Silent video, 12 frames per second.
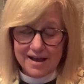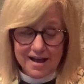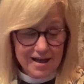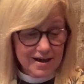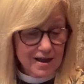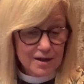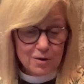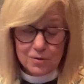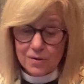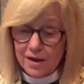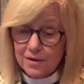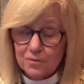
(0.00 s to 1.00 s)
and I know
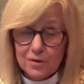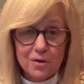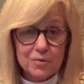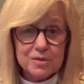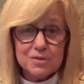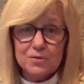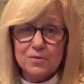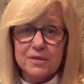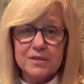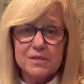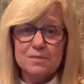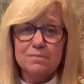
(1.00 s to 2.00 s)
I don't always do
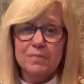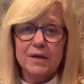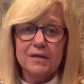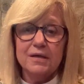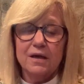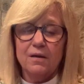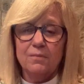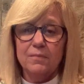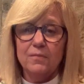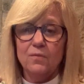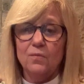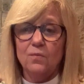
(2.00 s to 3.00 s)
this, but
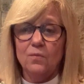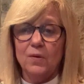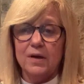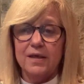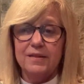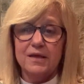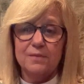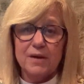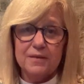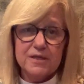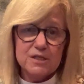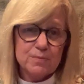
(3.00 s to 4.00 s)
when I think
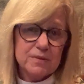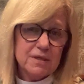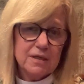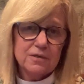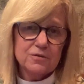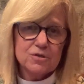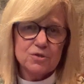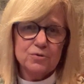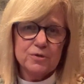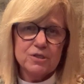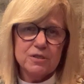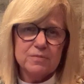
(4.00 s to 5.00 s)
about this particular
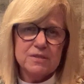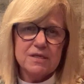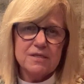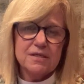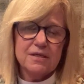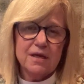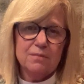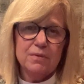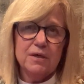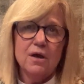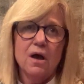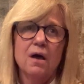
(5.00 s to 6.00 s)
stewardship season and
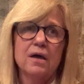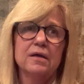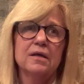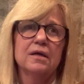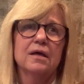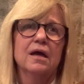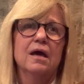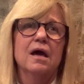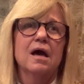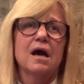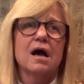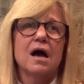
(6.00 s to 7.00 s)
beyond,
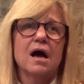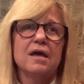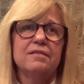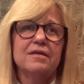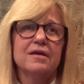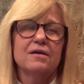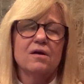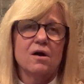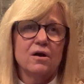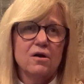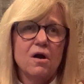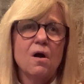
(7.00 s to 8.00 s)
I think
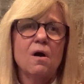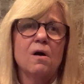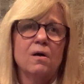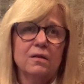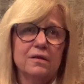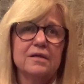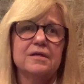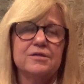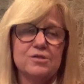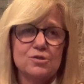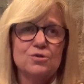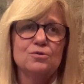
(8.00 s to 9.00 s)
our call
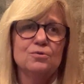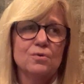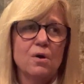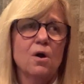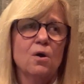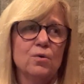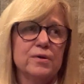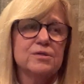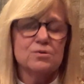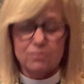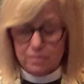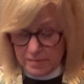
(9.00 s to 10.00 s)
is to
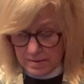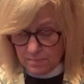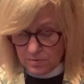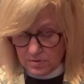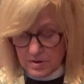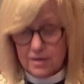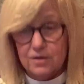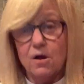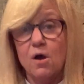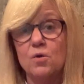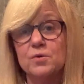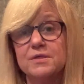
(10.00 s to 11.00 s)
always remember and to
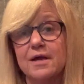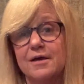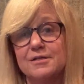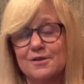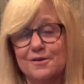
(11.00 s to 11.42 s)
always ask